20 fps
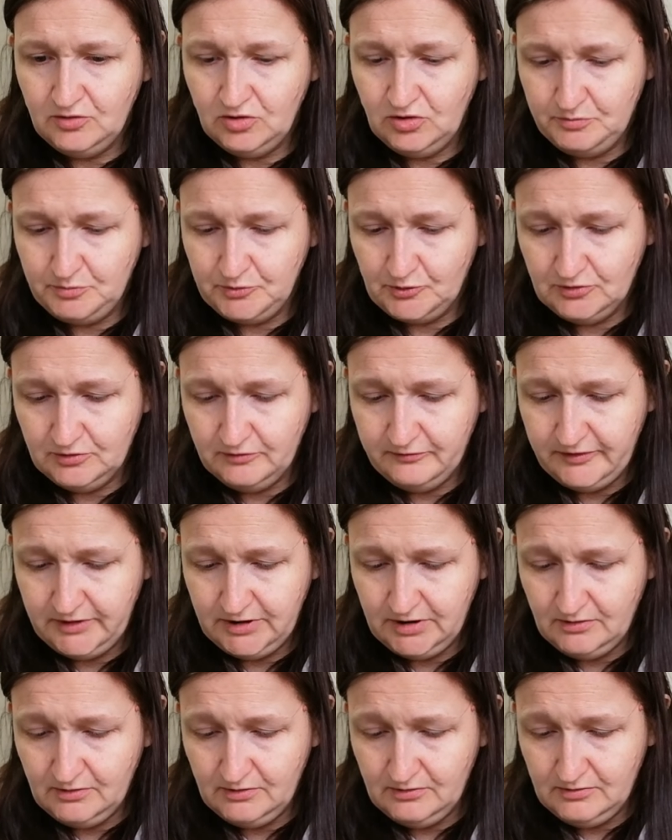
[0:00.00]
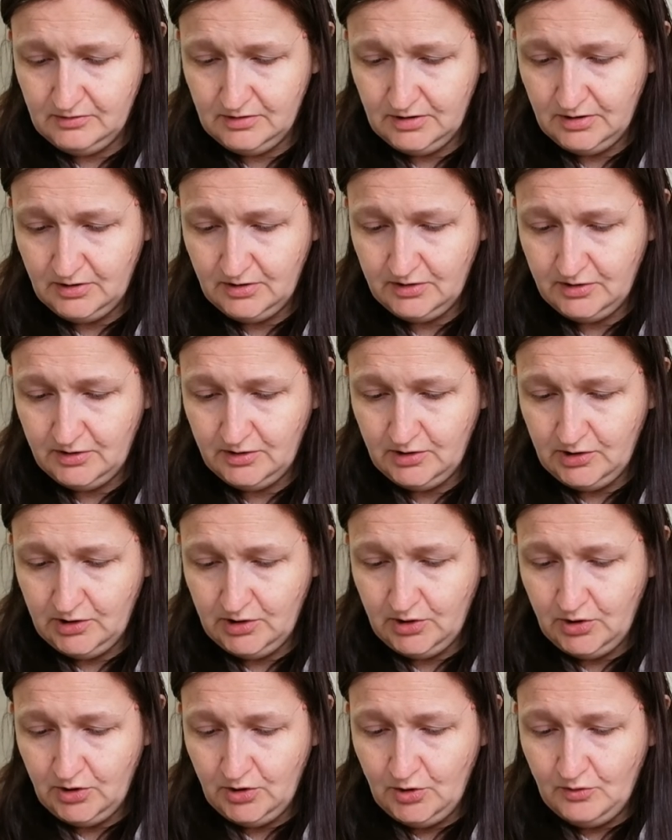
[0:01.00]
The Bourneville
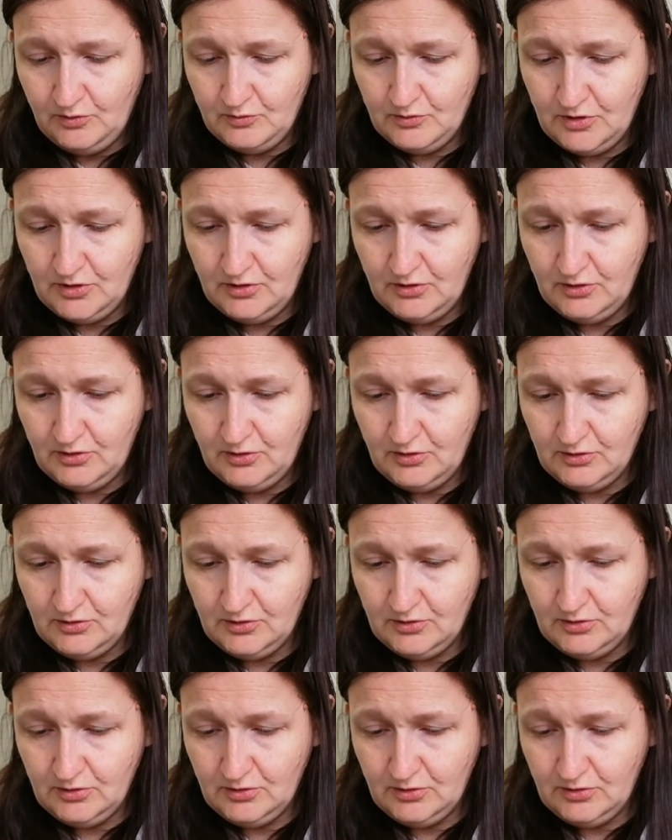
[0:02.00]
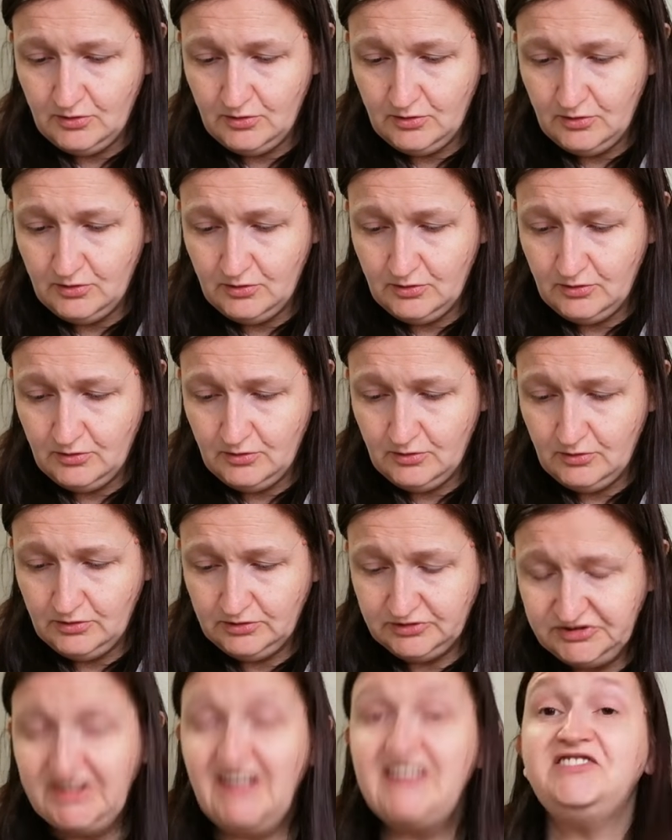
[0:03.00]

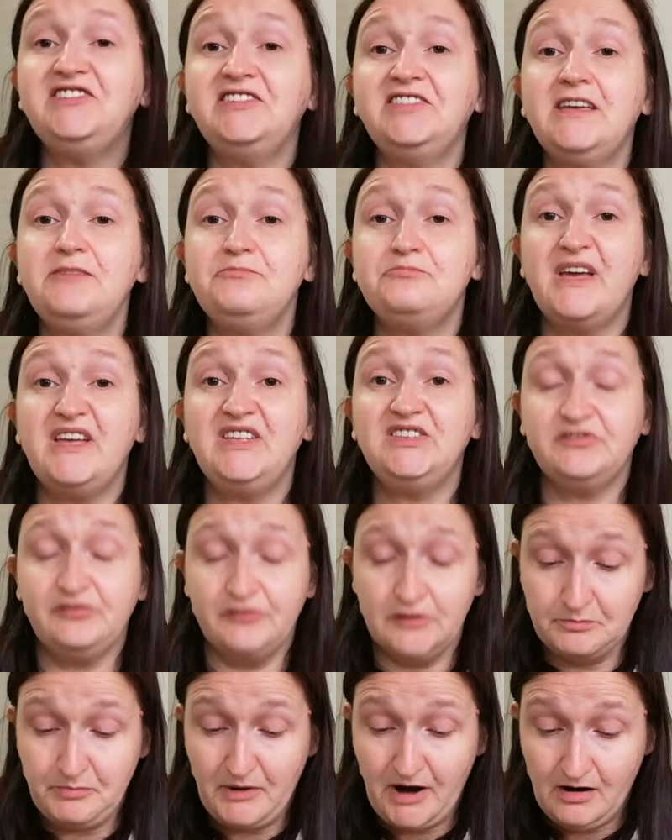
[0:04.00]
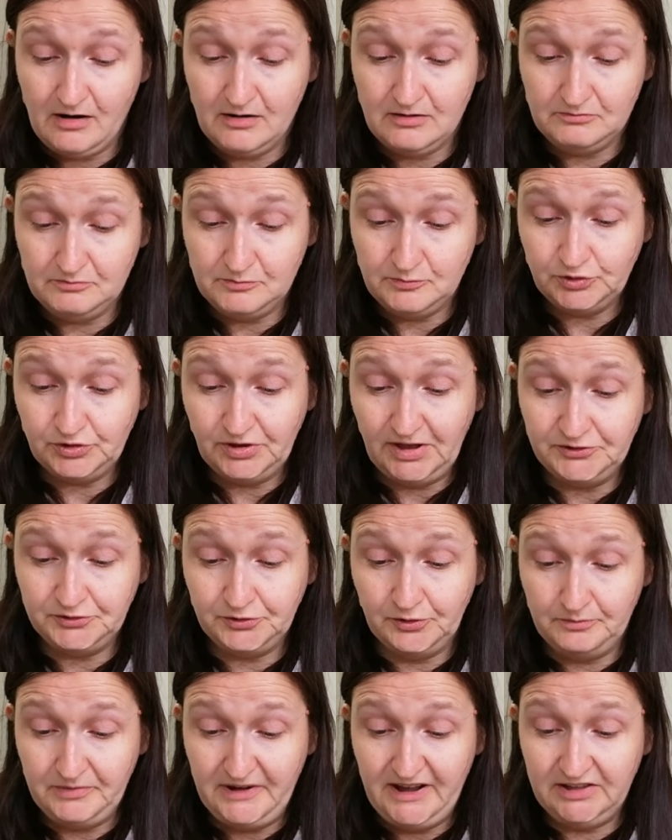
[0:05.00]
was 99 pence for a bar, so that's
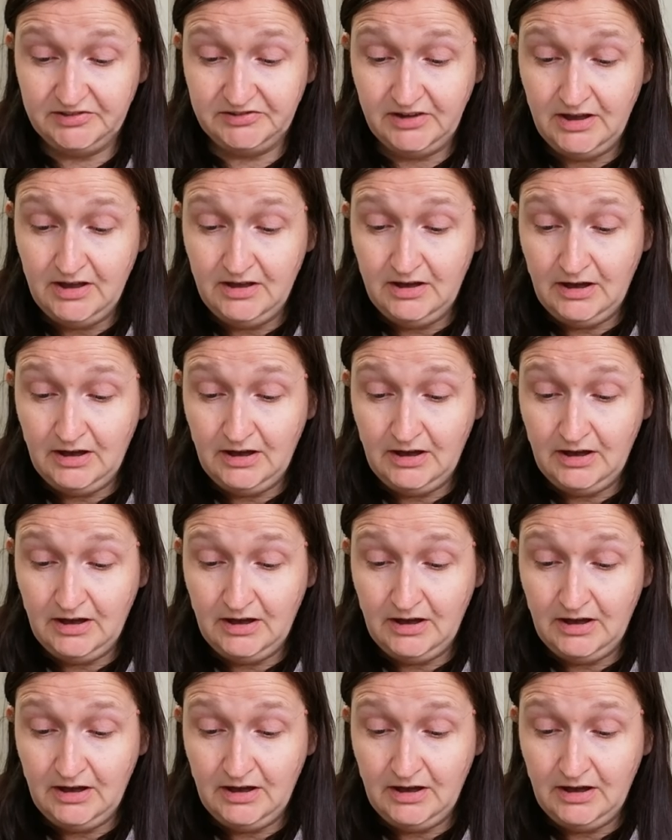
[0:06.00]
not bad.